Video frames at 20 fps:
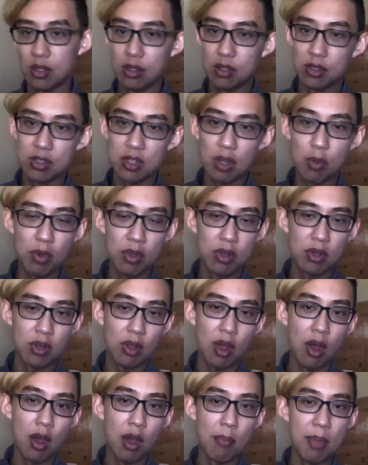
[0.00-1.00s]
Someone
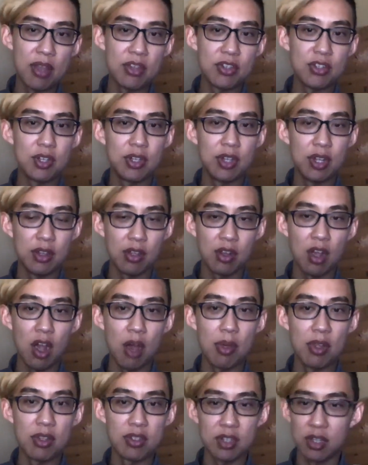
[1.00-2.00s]
mentioned in the
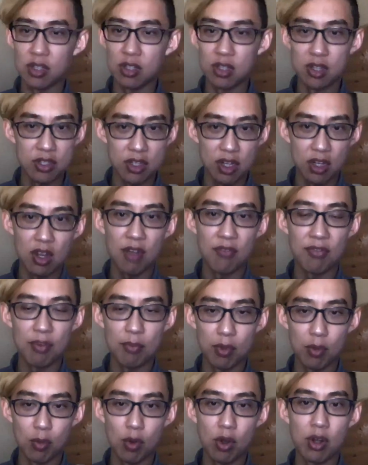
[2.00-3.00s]
comments, like, does it come
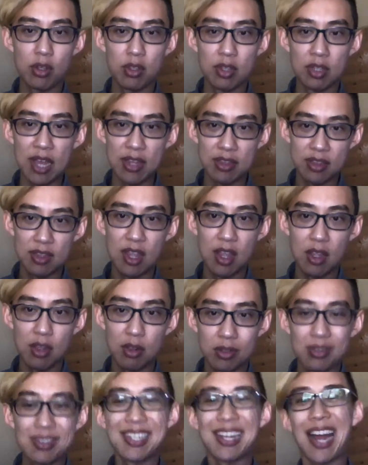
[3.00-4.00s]
from the word datte?
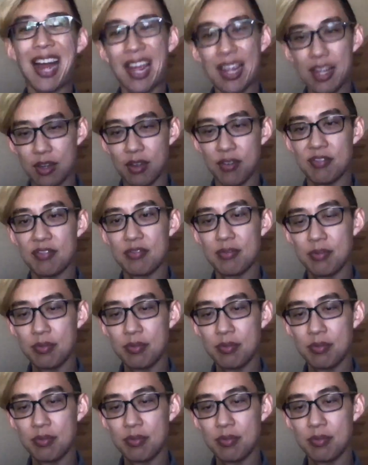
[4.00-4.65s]
Kind of.